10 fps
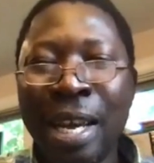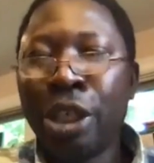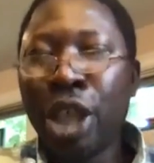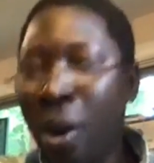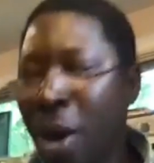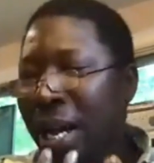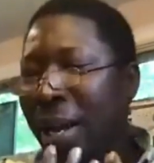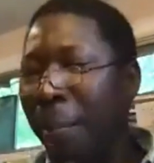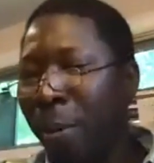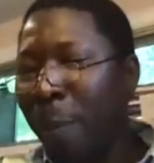So
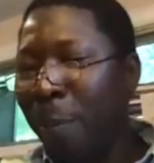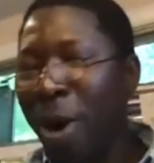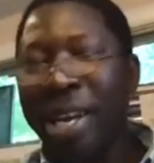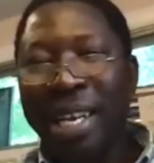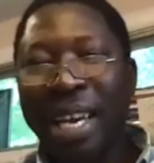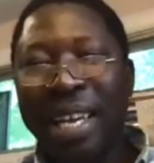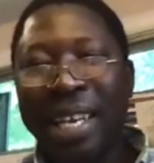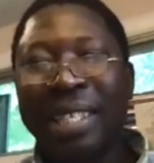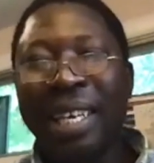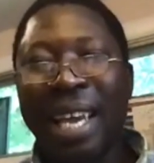the point here
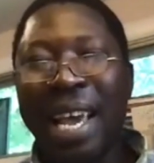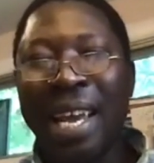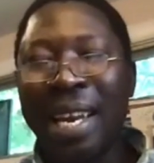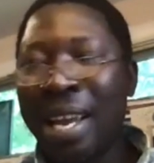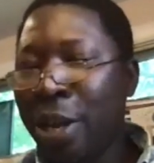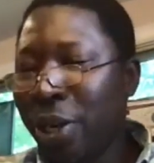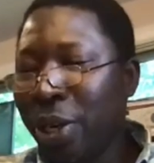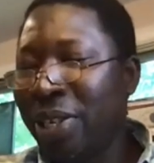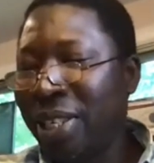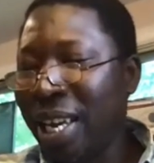is again, you
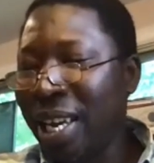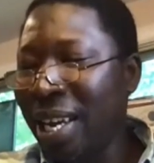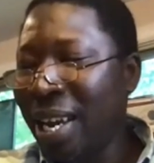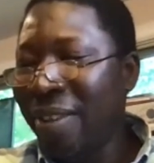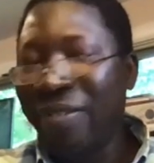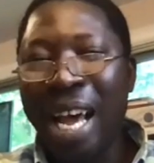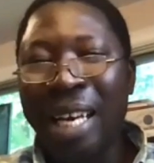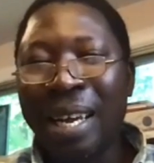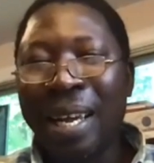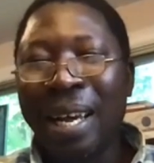can see
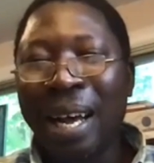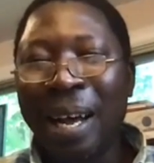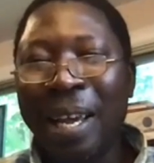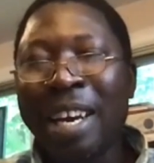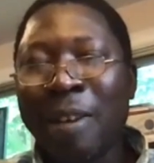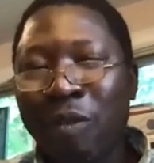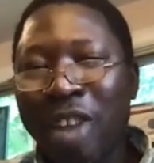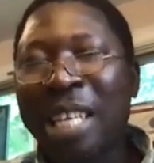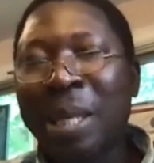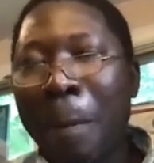that uh, it
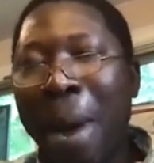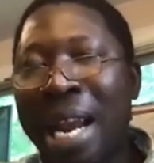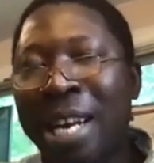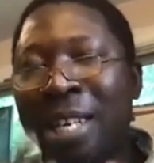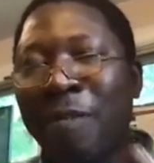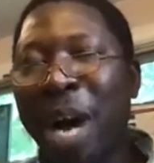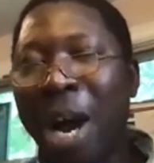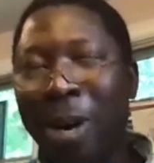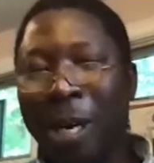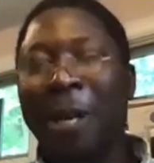reflects balance of
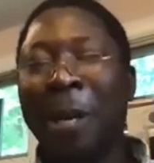power.